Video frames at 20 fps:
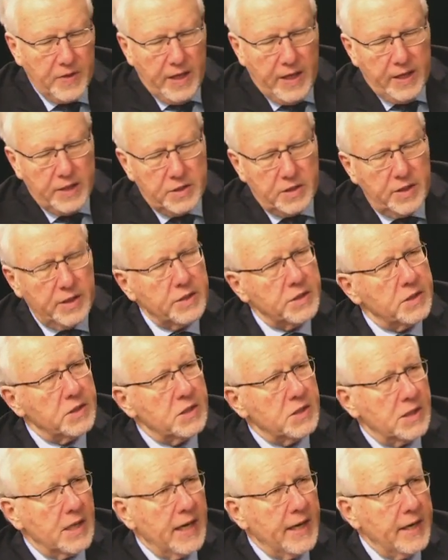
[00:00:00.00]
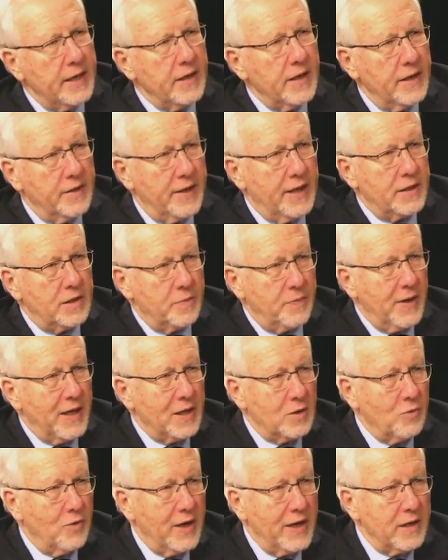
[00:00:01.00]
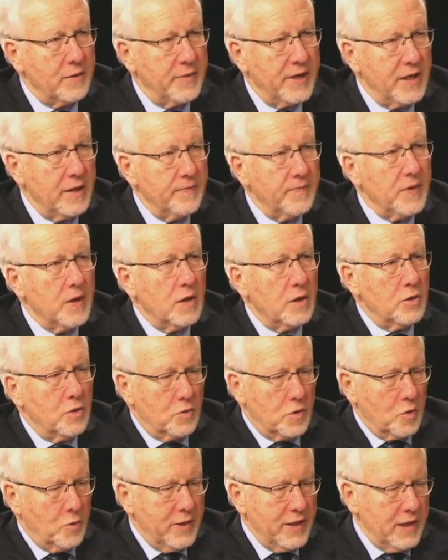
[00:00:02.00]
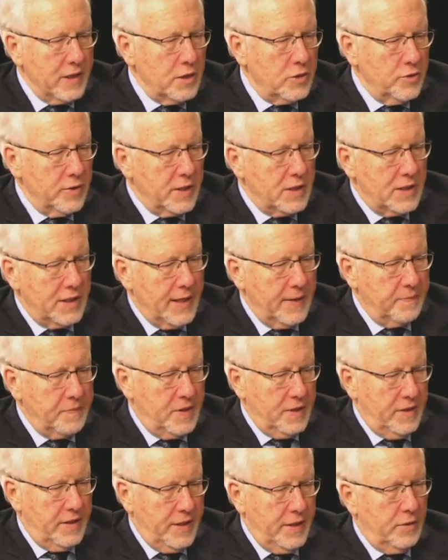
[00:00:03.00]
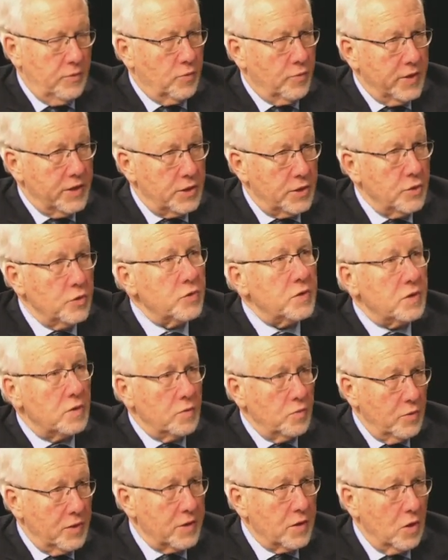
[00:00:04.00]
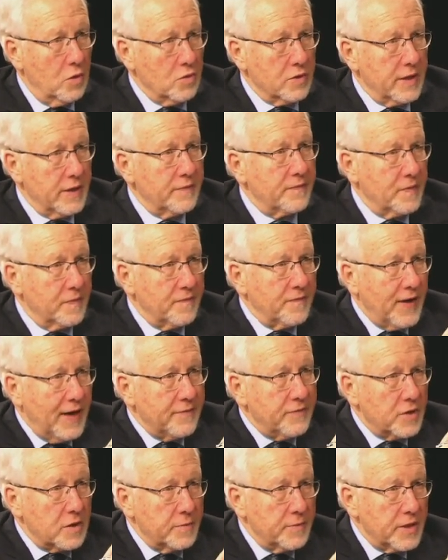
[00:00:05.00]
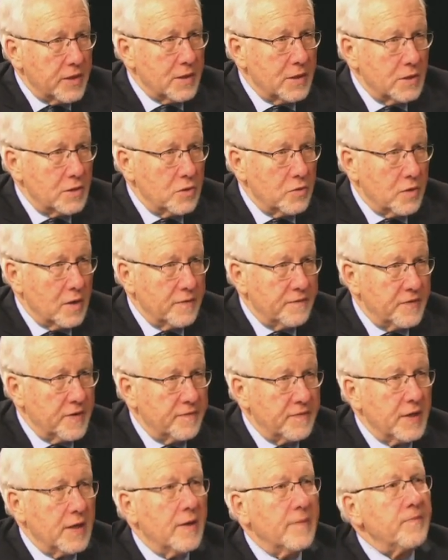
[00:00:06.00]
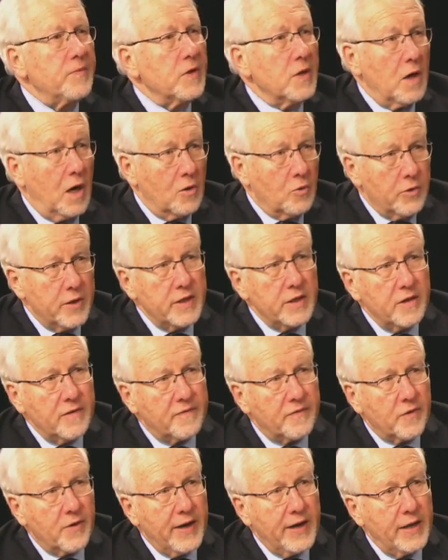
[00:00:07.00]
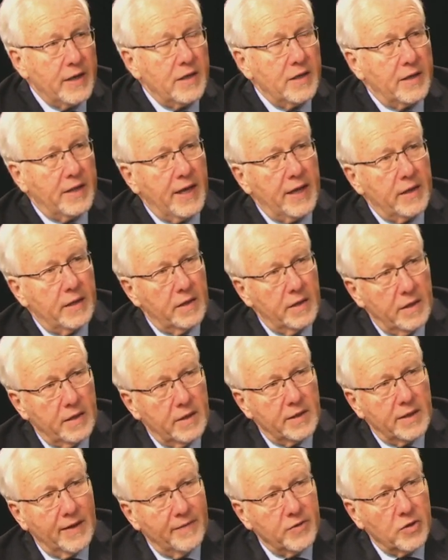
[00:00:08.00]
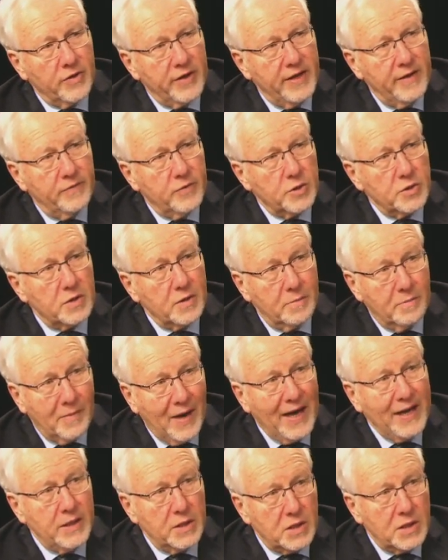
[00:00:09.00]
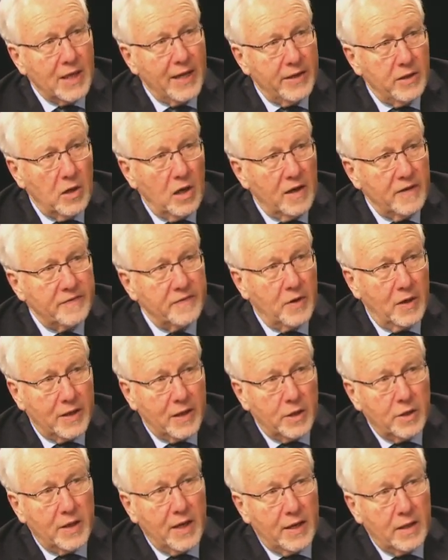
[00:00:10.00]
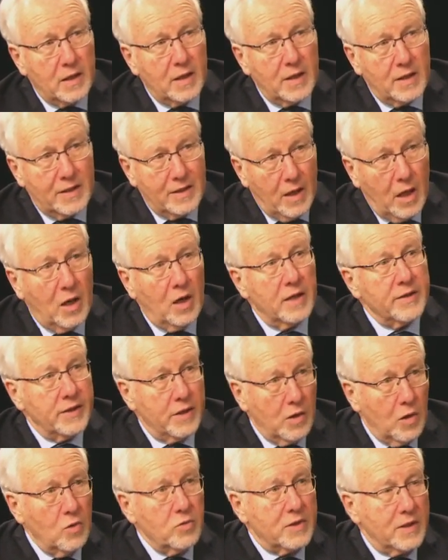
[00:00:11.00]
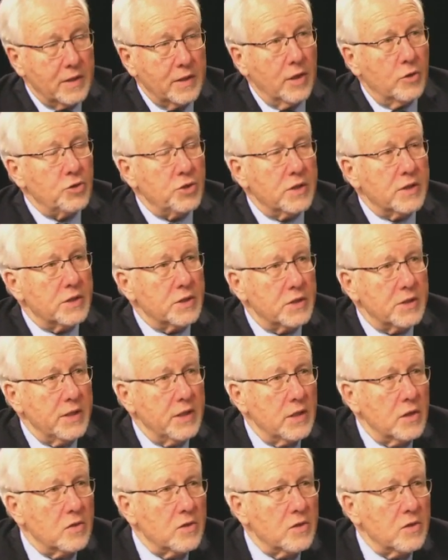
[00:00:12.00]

Is this a sign that the Potawatomi, who were willing to accept the reduced withholding from 500 million to 250, are really afraid that Governor Evers might sign off on an, uh, uh on the old Kenosha casino?